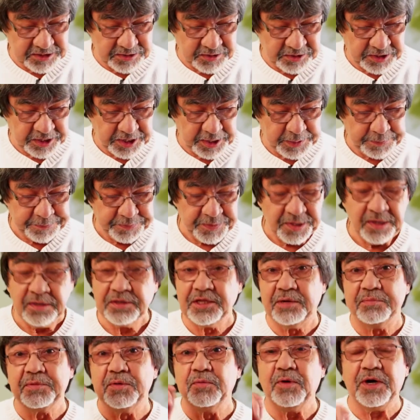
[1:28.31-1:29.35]
Okay.
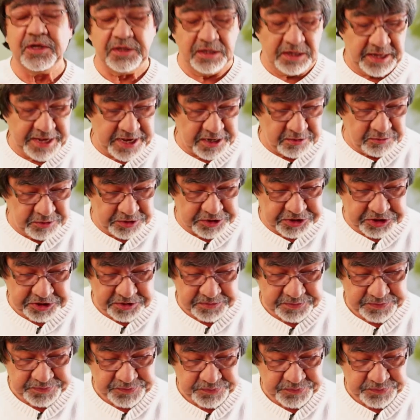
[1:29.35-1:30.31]
Number one, language.